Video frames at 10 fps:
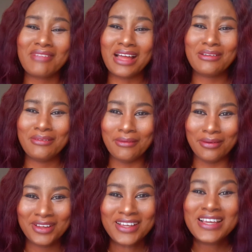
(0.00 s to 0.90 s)
I don't know.
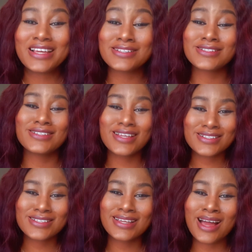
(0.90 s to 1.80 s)
It's the
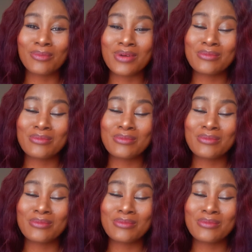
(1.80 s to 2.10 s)
Dately app,